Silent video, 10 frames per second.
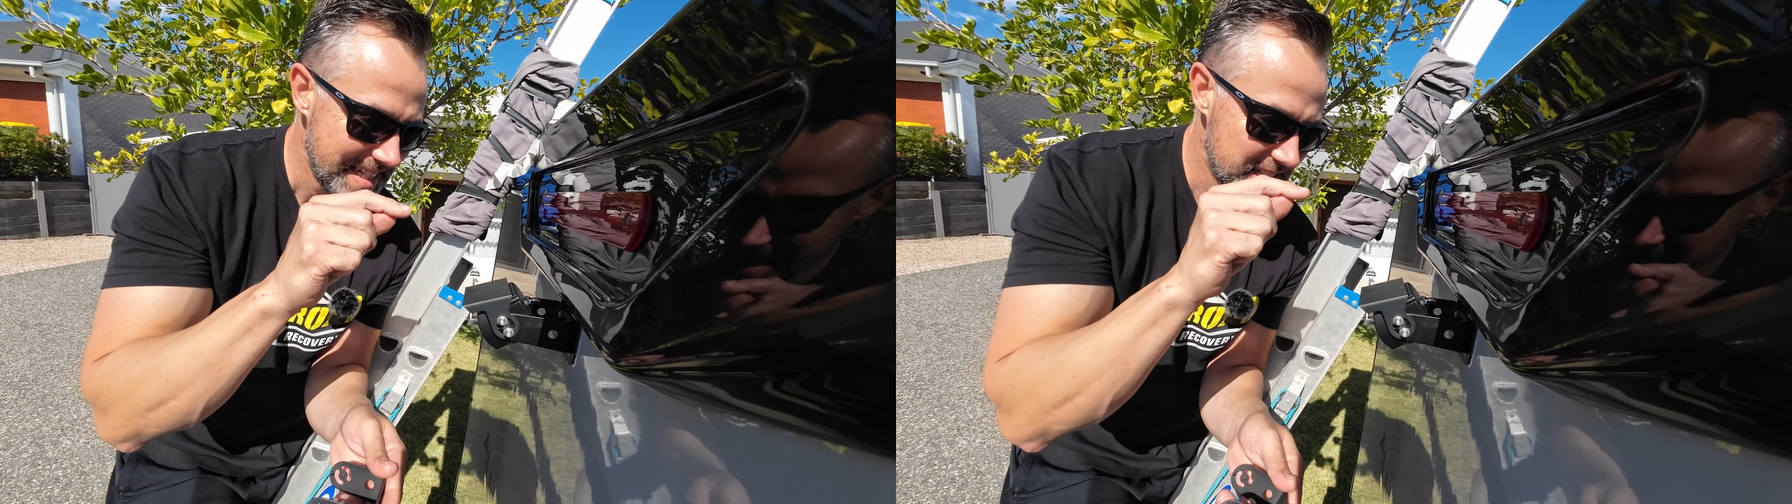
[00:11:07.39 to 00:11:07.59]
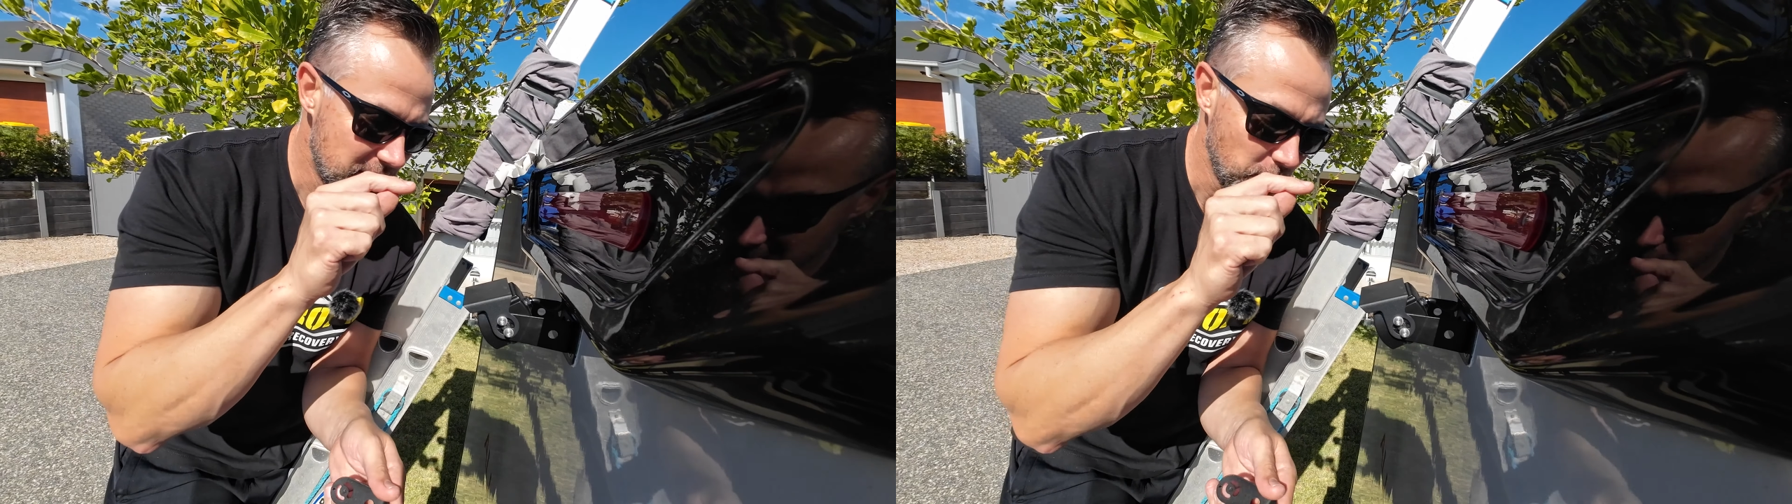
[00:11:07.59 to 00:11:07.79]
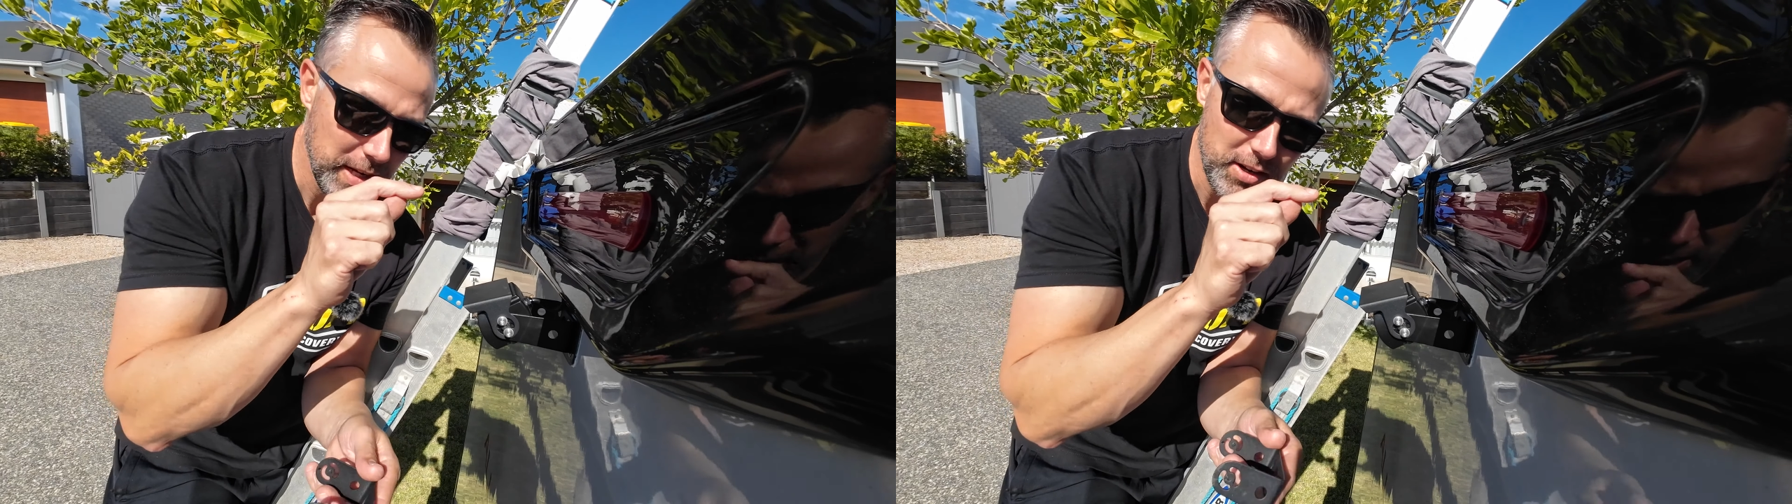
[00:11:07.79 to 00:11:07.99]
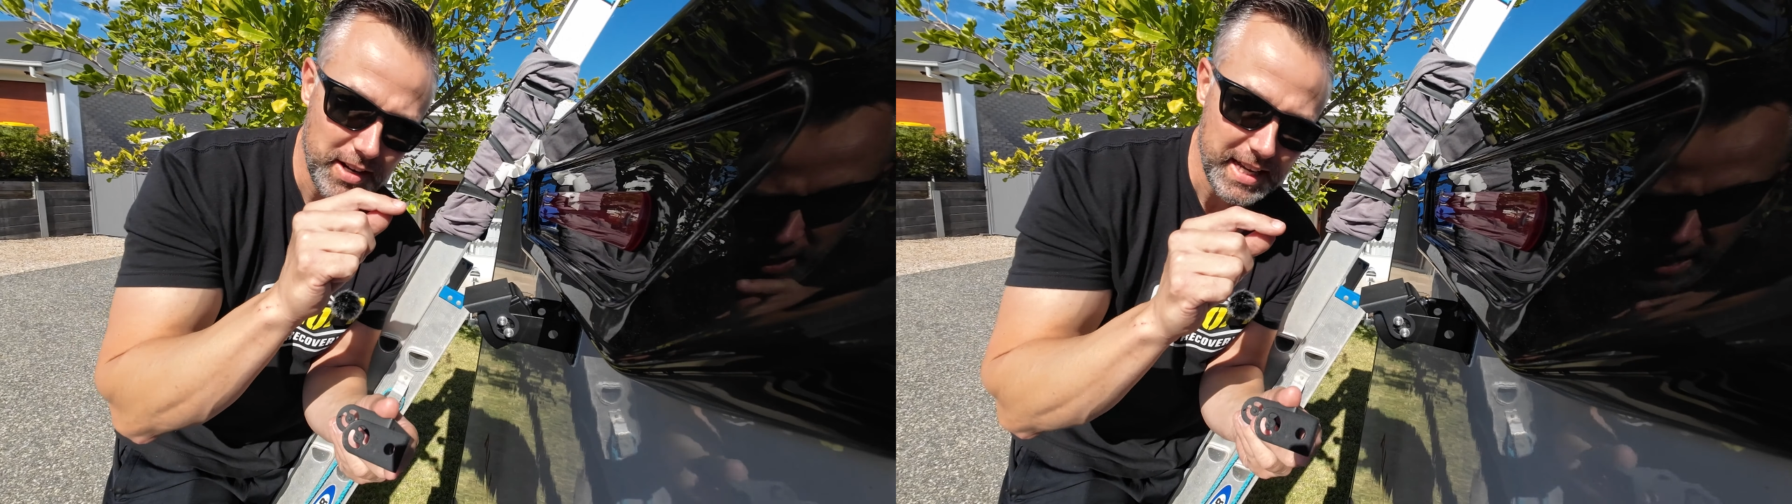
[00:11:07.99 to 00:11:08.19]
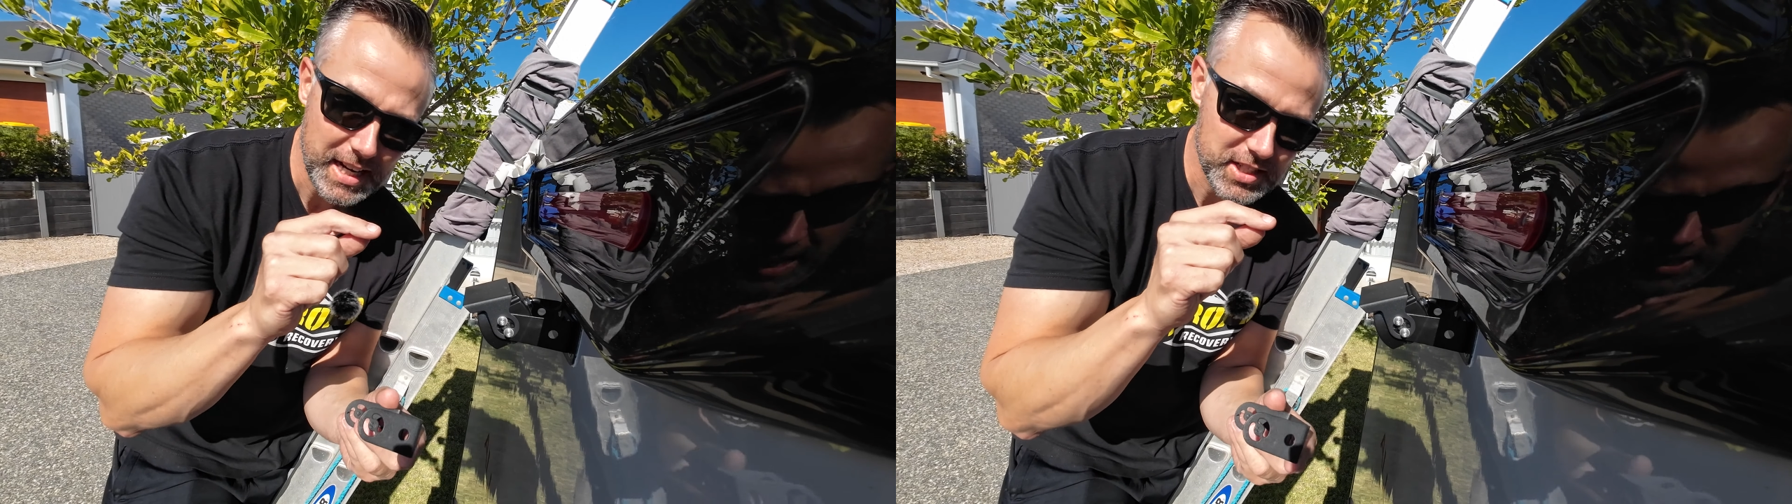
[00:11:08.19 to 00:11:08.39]
is that when
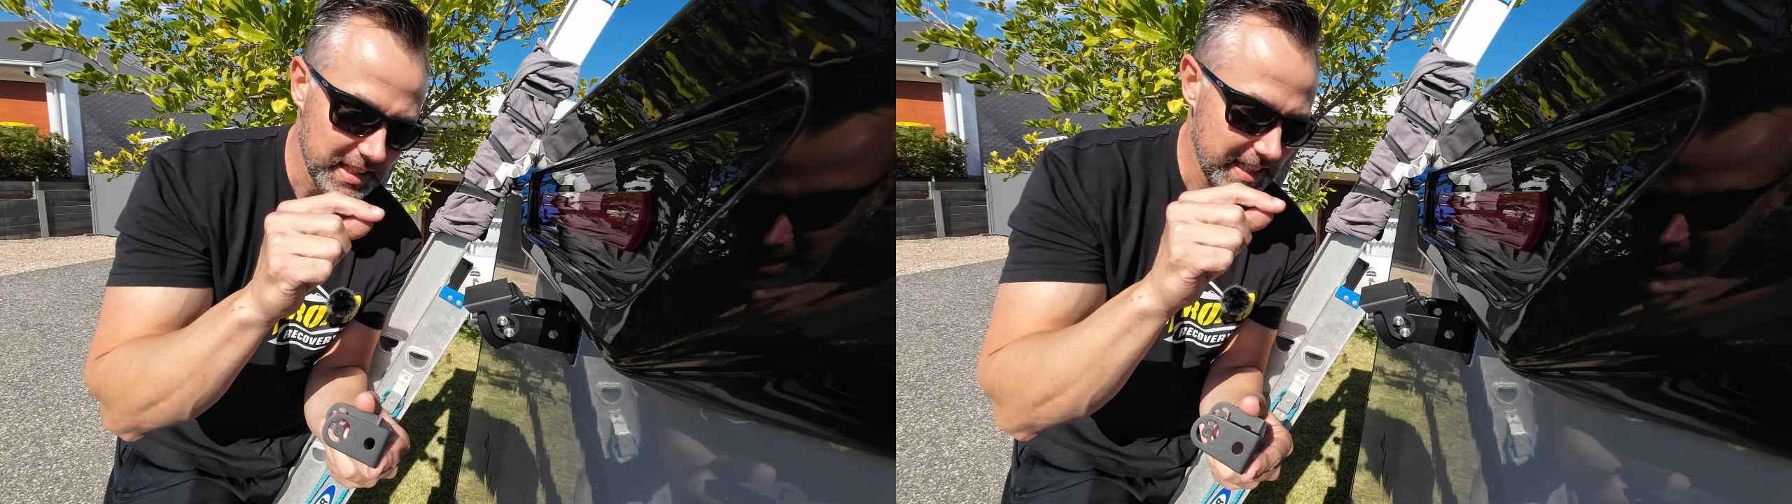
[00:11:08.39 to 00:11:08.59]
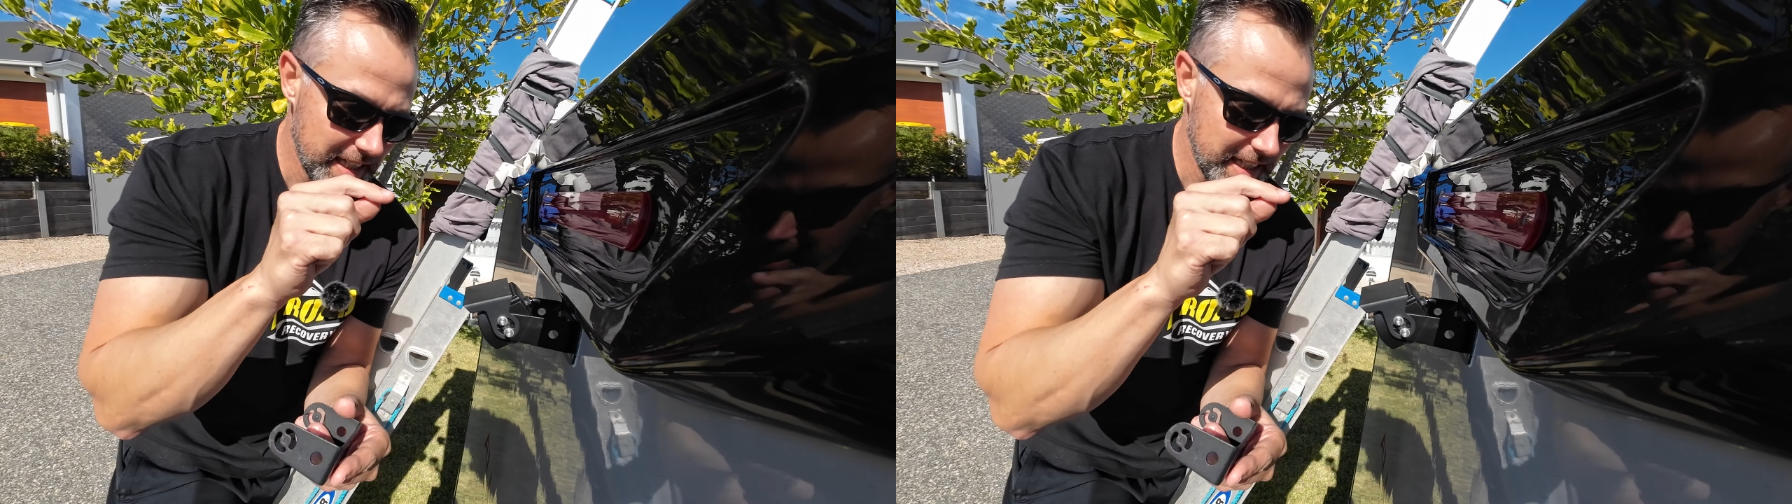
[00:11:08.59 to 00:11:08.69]
I actually